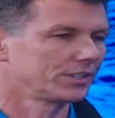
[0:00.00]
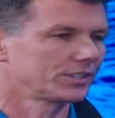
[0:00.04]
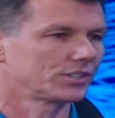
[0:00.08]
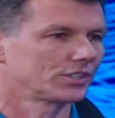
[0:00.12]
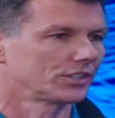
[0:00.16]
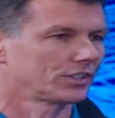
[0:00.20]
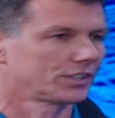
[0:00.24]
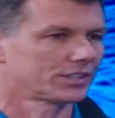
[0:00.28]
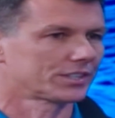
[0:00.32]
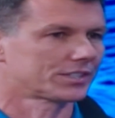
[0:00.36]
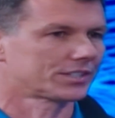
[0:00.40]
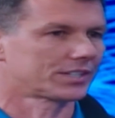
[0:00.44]
and
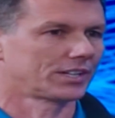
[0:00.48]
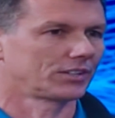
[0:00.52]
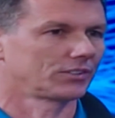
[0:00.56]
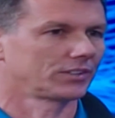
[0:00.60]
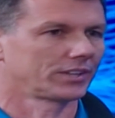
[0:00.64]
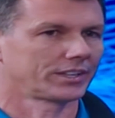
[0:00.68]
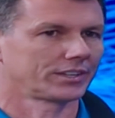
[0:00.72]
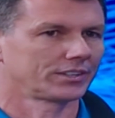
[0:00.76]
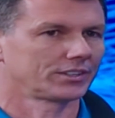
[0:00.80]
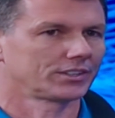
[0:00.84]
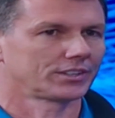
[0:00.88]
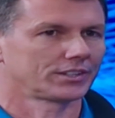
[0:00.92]
you're going
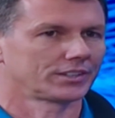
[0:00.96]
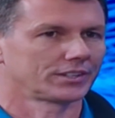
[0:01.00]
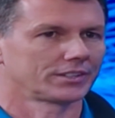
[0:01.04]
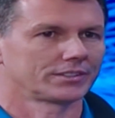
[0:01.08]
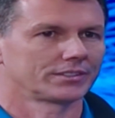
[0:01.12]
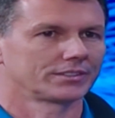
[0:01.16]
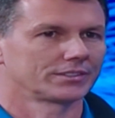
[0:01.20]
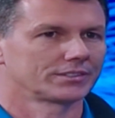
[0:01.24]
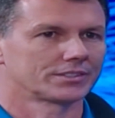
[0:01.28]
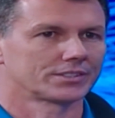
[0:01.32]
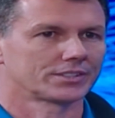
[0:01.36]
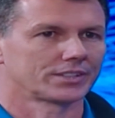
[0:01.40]

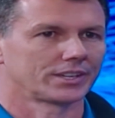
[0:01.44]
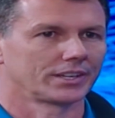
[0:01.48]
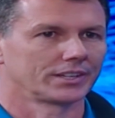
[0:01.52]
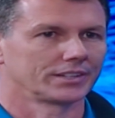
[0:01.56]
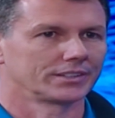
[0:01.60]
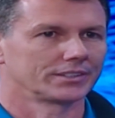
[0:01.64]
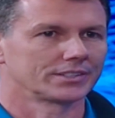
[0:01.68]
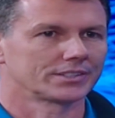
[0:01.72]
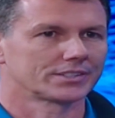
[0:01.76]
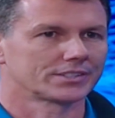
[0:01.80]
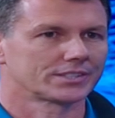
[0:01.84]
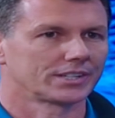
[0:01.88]
to
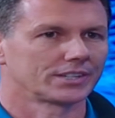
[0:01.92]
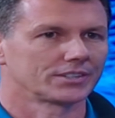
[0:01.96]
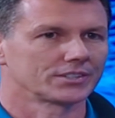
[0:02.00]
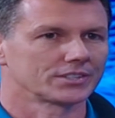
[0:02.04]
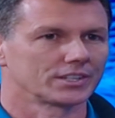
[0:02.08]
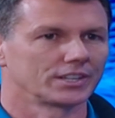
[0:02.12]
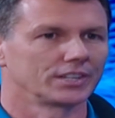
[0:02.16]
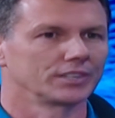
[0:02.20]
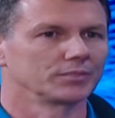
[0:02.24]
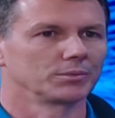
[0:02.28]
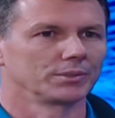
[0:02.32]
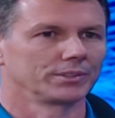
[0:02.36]
say, this
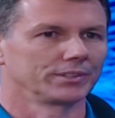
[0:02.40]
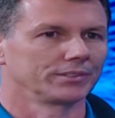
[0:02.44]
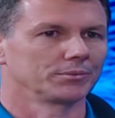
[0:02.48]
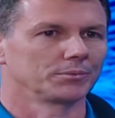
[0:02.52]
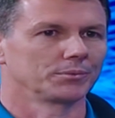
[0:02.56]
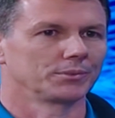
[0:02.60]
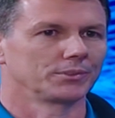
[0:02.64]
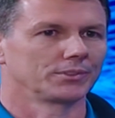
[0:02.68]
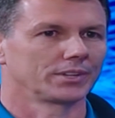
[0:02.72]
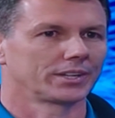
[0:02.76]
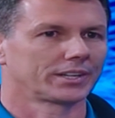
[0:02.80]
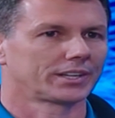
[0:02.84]
sounds
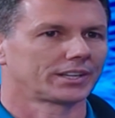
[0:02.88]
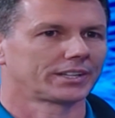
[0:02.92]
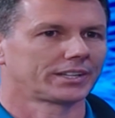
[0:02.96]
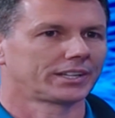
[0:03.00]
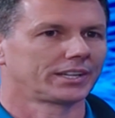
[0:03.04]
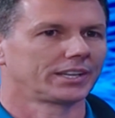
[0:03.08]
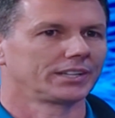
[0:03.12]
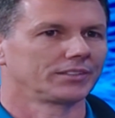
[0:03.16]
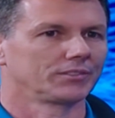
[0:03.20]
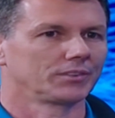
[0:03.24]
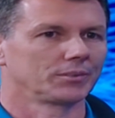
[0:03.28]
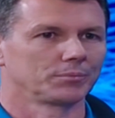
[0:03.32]
unbelievable, like I
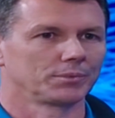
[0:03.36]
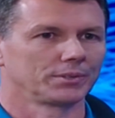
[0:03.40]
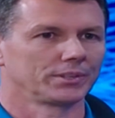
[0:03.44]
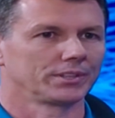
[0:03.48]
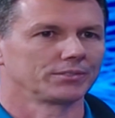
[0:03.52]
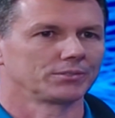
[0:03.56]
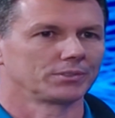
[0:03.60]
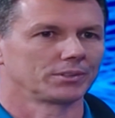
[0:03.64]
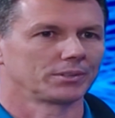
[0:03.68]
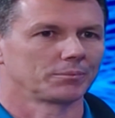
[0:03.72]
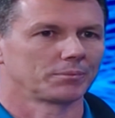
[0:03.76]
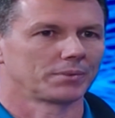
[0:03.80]
can't even
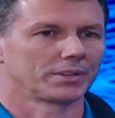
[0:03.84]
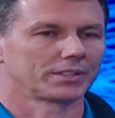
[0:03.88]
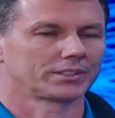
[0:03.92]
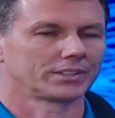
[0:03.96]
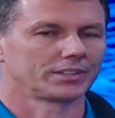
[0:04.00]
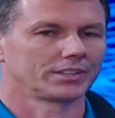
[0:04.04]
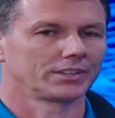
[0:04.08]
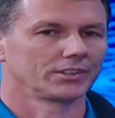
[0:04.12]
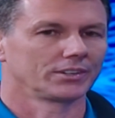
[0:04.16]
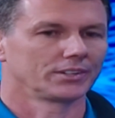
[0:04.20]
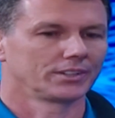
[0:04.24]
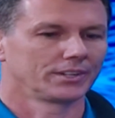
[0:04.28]
believe what I'm about
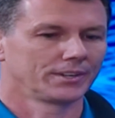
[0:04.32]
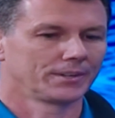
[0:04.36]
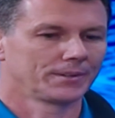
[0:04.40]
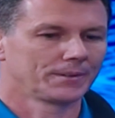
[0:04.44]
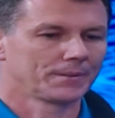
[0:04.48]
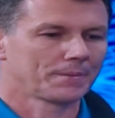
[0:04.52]
to hear.